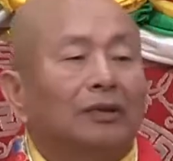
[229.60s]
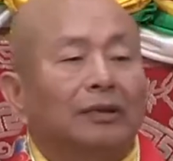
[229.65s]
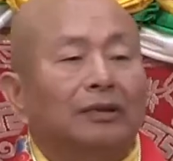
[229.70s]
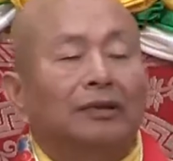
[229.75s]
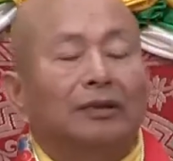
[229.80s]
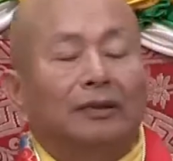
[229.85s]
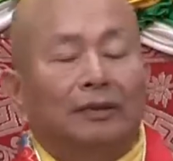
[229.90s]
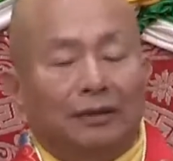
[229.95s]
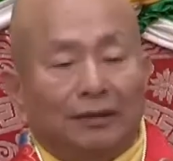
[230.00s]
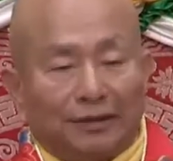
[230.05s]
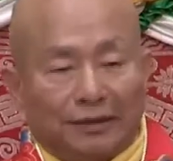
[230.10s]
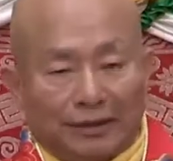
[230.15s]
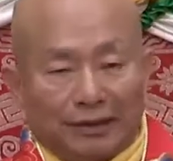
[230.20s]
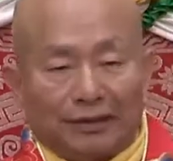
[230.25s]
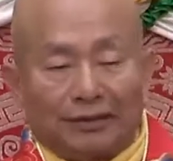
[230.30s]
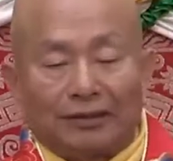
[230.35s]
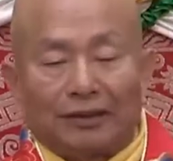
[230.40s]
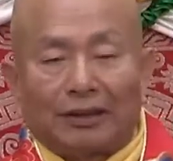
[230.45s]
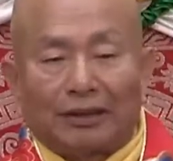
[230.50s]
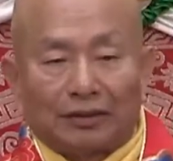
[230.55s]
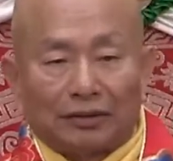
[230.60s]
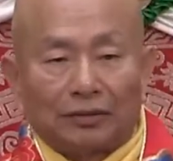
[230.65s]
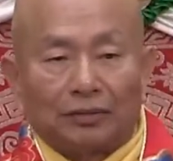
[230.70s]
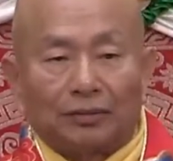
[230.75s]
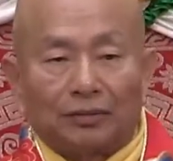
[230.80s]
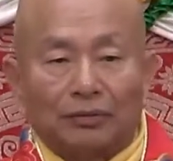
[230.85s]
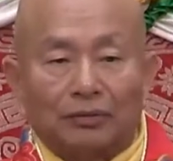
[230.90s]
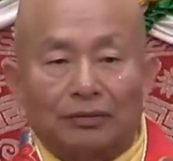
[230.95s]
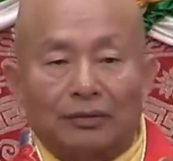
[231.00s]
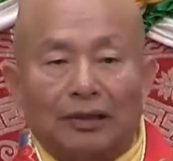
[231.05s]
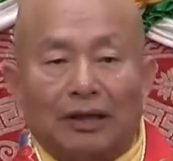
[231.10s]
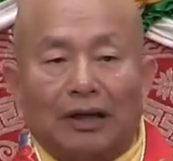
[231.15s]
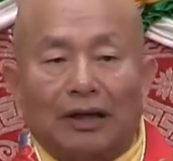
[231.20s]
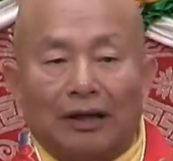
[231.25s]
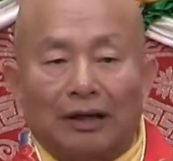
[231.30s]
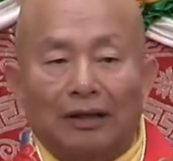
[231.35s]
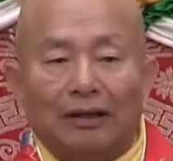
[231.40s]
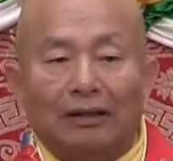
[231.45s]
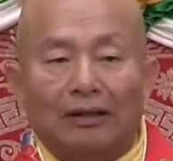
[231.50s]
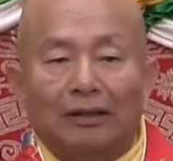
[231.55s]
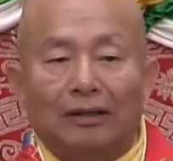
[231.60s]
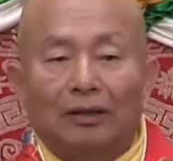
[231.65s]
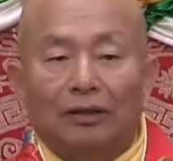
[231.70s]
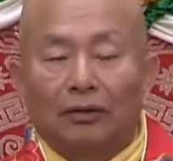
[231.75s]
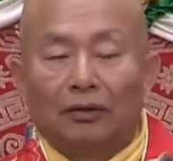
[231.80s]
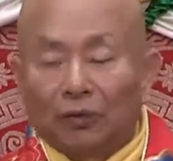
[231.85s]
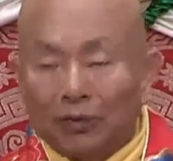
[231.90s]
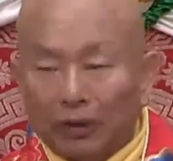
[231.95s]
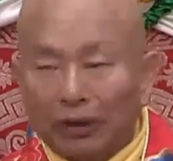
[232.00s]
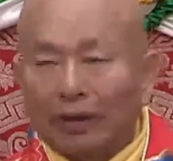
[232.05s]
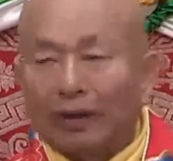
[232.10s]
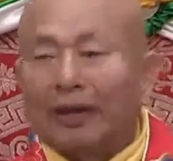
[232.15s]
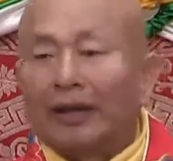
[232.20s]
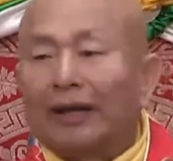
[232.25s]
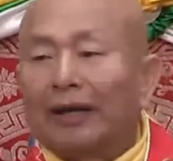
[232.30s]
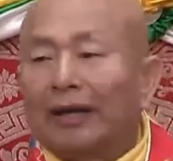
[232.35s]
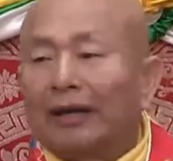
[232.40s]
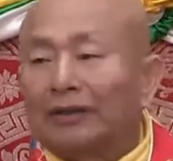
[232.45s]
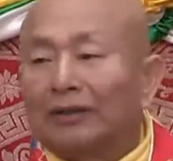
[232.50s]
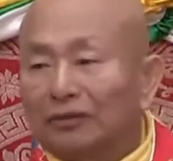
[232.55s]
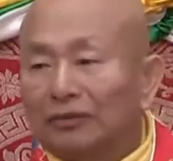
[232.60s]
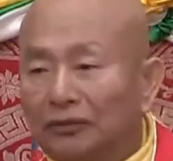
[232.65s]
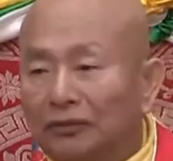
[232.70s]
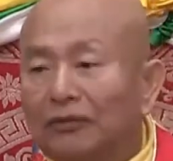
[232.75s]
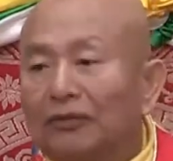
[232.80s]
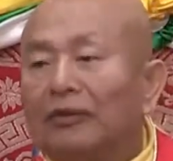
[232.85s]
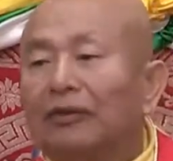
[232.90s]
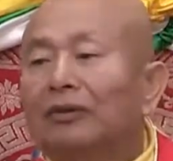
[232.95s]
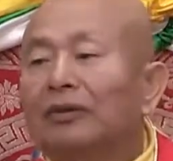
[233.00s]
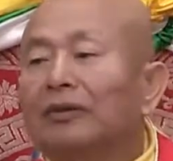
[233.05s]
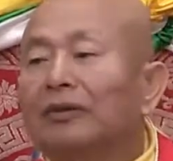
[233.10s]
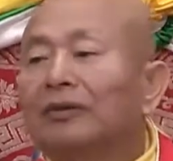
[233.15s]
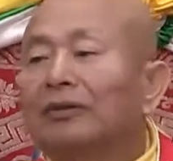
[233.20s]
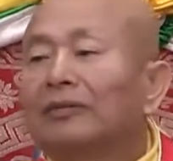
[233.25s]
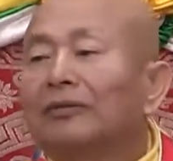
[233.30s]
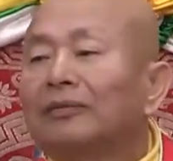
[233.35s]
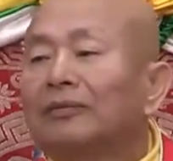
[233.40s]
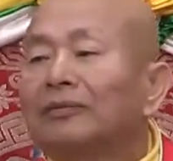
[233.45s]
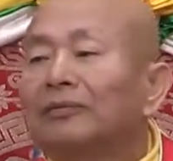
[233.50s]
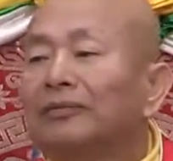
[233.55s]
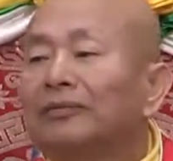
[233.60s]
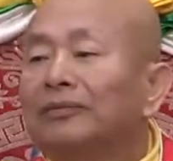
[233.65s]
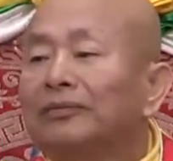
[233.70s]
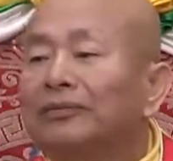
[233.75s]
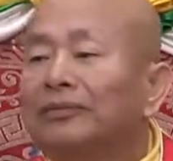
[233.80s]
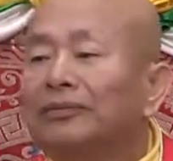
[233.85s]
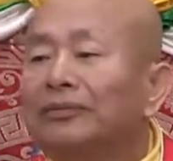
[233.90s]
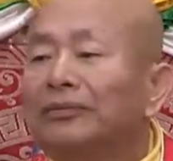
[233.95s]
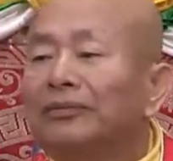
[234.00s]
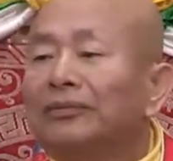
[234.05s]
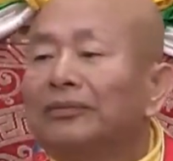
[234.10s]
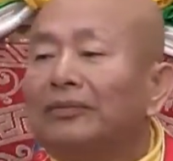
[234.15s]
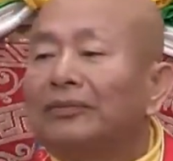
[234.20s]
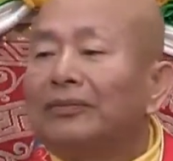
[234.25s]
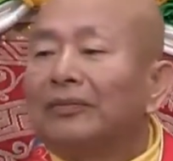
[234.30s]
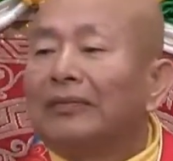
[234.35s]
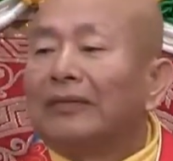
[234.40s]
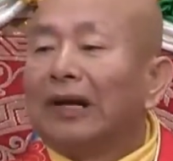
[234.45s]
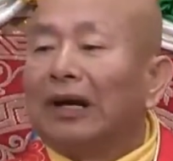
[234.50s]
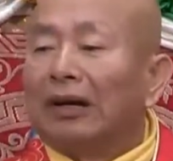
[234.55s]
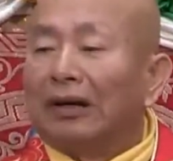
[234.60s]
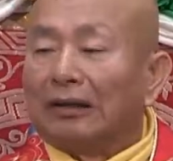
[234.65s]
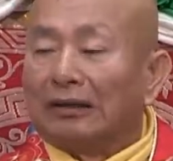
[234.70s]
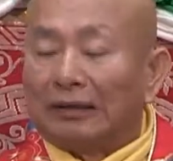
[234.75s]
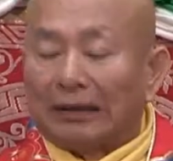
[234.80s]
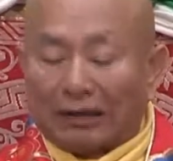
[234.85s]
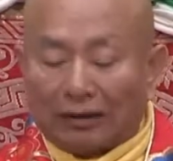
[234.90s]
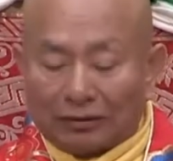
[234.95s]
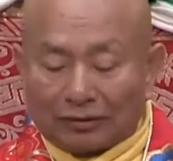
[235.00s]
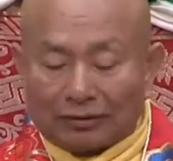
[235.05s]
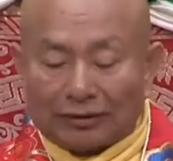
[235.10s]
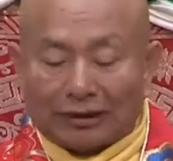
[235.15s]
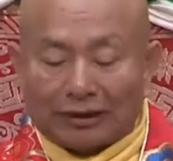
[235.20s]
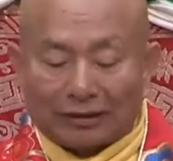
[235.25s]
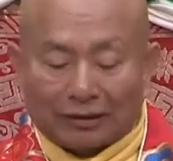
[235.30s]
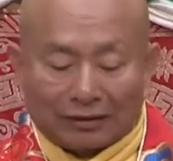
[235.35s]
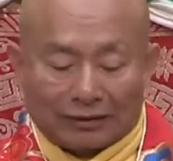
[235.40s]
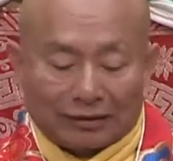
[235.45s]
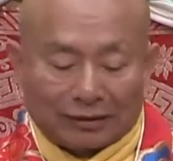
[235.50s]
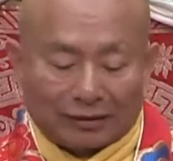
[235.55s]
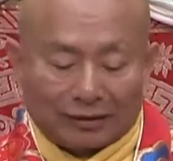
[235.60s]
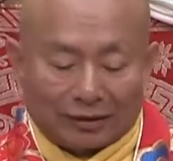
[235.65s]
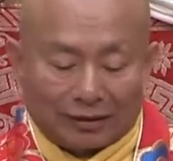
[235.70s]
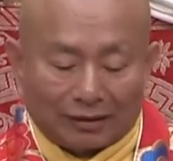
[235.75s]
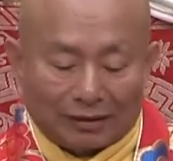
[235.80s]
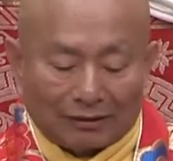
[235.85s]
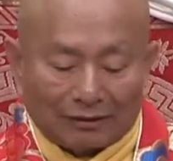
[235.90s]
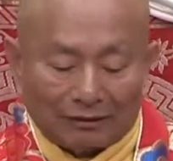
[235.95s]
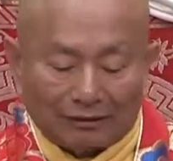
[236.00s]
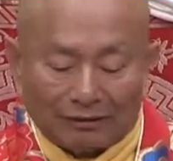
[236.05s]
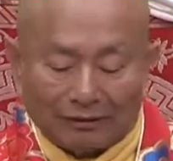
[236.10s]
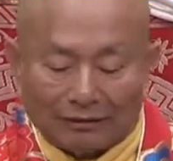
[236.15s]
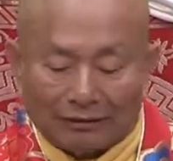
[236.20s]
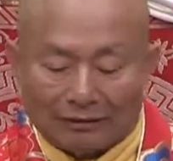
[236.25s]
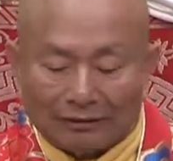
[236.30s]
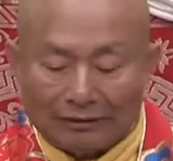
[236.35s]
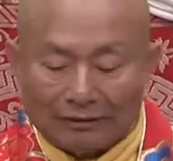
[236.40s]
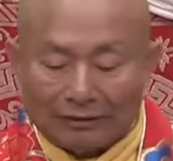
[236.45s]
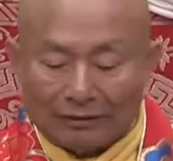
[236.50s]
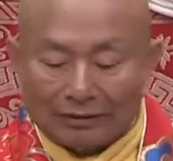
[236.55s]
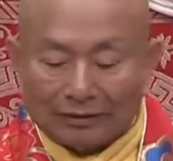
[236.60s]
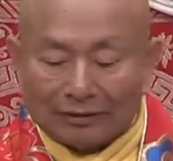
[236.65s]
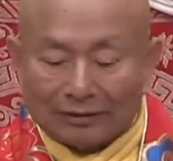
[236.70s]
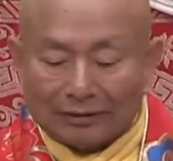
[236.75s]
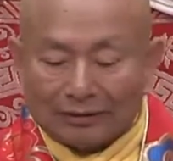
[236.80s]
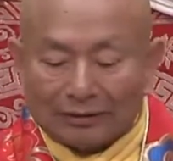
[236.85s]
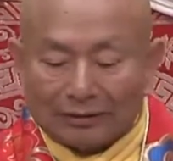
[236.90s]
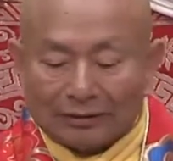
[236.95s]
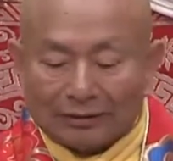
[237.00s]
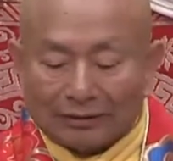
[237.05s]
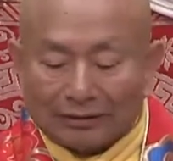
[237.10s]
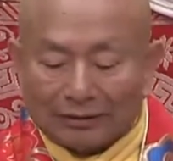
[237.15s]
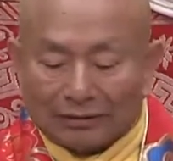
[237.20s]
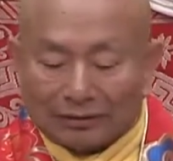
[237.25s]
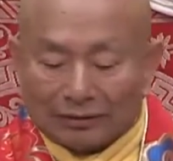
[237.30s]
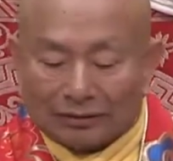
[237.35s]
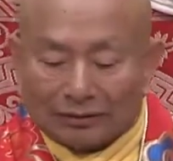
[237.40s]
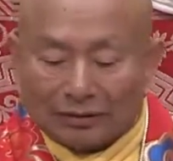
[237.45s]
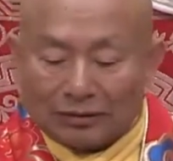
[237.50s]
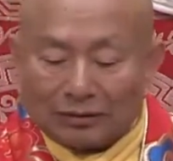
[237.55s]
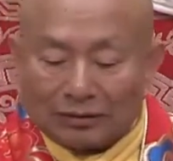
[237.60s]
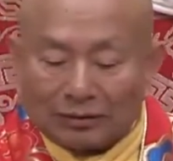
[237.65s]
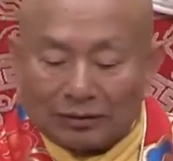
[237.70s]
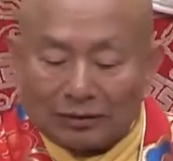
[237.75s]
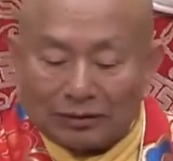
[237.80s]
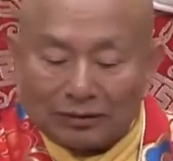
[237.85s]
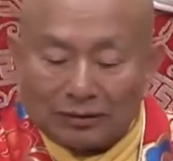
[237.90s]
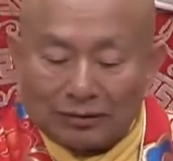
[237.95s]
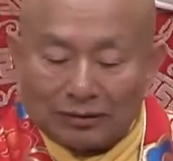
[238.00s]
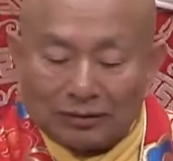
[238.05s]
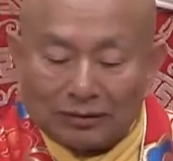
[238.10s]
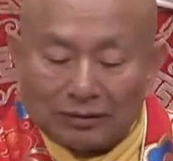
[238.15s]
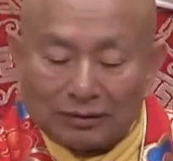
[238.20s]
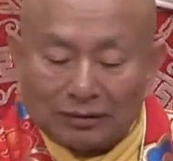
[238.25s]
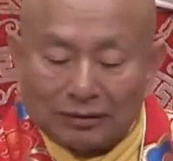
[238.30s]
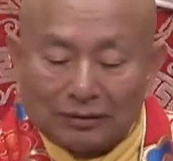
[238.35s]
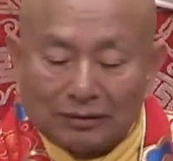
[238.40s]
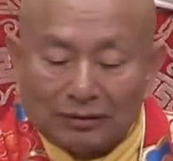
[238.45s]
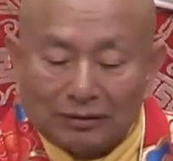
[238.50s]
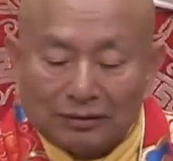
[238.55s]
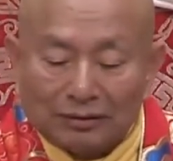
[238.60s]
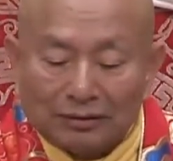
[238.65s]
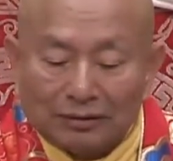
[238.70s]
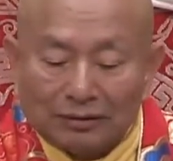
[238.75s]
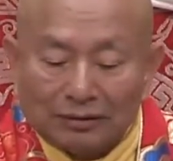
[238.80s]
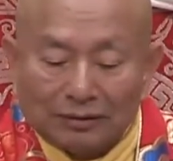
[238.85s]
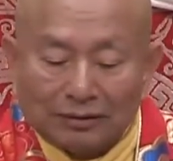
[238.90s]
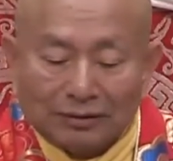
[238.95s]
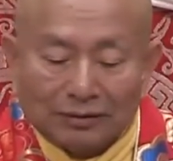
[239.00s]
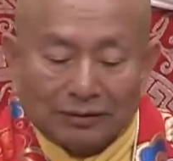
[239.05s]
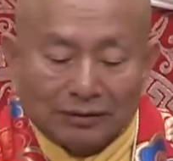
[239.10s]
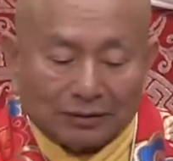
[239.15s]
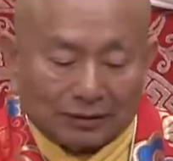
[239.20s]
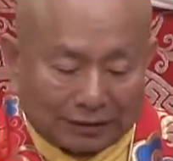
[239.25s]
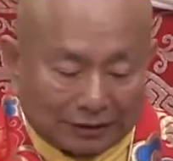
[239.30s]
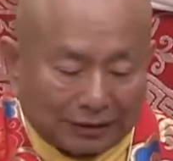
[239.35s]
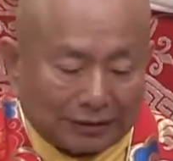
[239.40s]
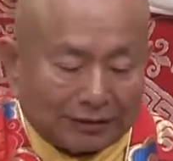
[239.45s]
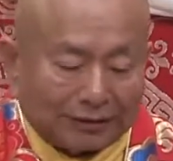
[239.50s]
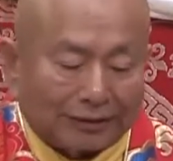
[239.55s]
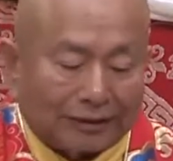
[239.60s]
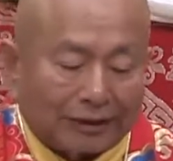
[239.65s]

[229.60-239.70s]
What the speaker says: future Buddhahood's epithet. So his past or her past was a Buddha, and then the